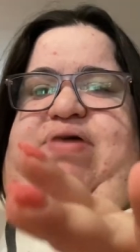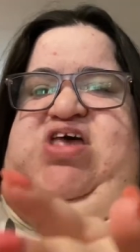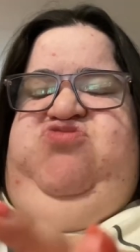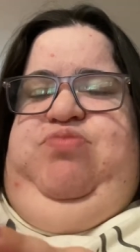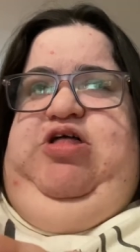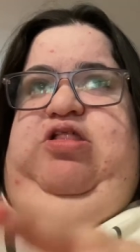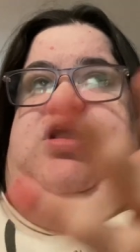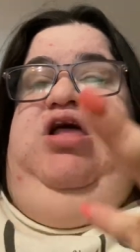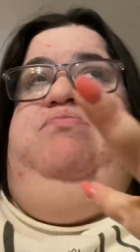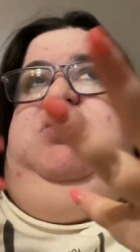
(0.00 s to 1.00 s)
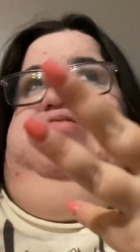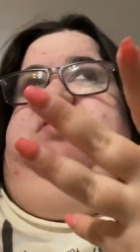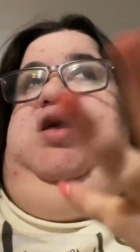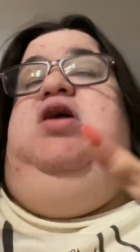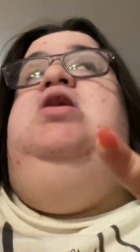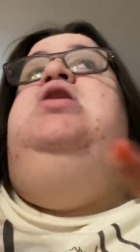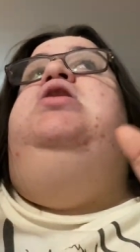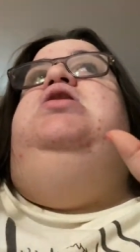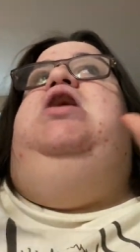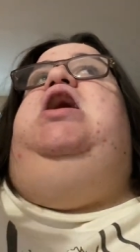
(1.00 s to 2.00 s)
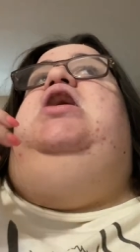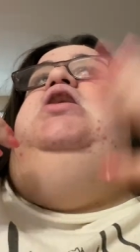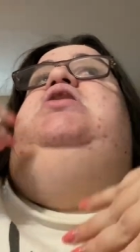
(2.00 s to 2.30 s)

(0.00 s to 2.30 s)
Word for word: basement looking, but it's like not